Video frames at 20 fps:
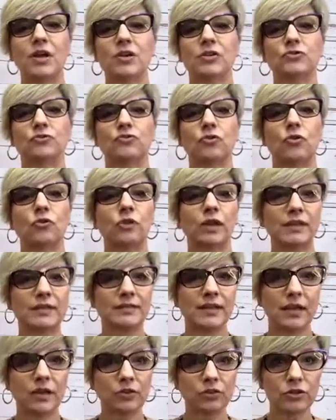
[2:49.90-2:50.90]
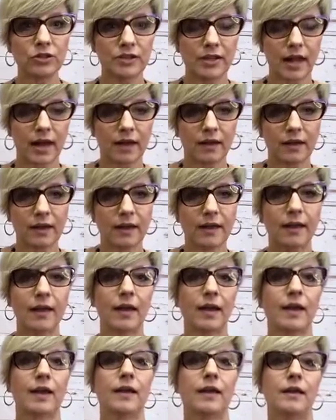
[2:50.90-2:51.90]
So let's say you're sick
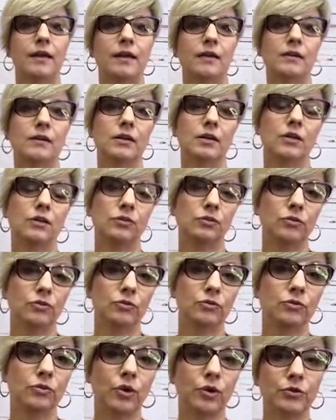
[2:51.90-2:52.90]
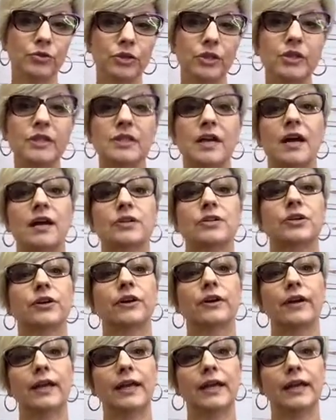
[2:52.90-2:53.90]
and you go to the doctor